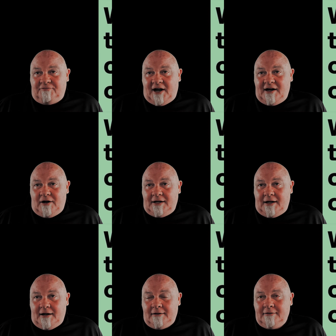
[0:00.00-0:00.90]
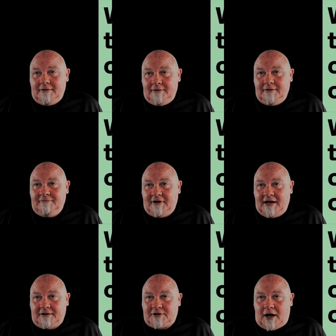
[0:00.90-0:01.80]
right on
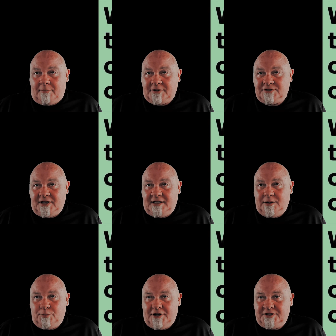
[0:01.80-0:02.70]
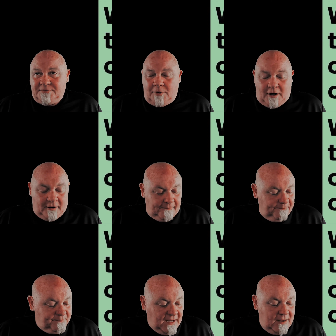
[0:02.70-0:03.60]
top of shit, and you're pretty smart.
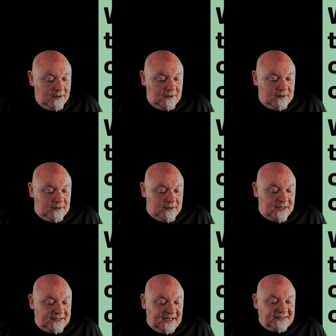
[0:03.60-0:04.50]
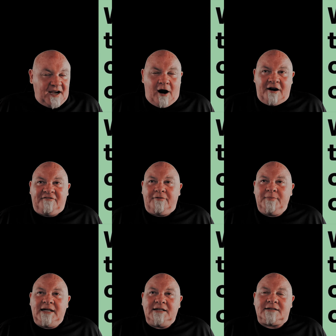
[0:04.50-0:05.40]
It's hard for
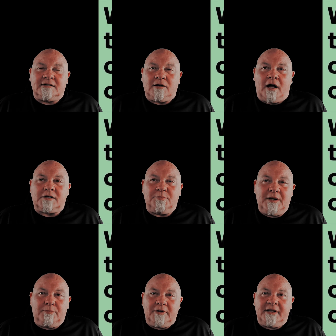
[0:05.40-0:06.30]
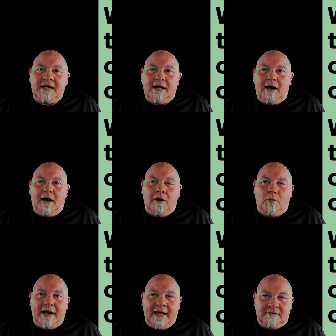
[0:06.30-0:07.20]
me to talk to people that are
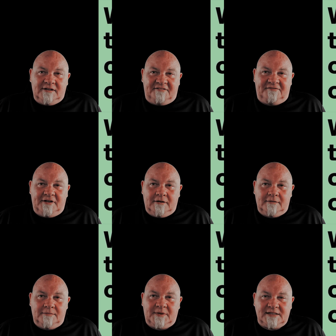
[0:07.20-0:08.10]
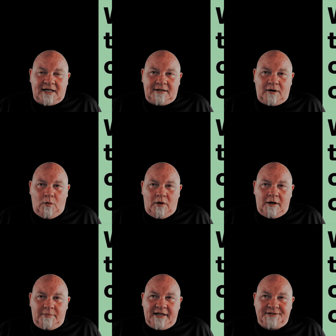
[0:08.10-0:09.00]
way out in left field because I don't want
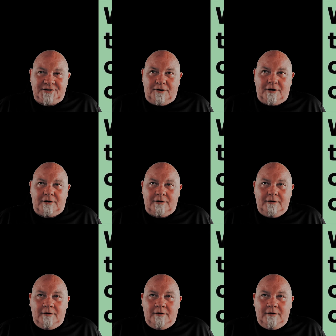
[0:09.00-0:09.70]
to be a jerk.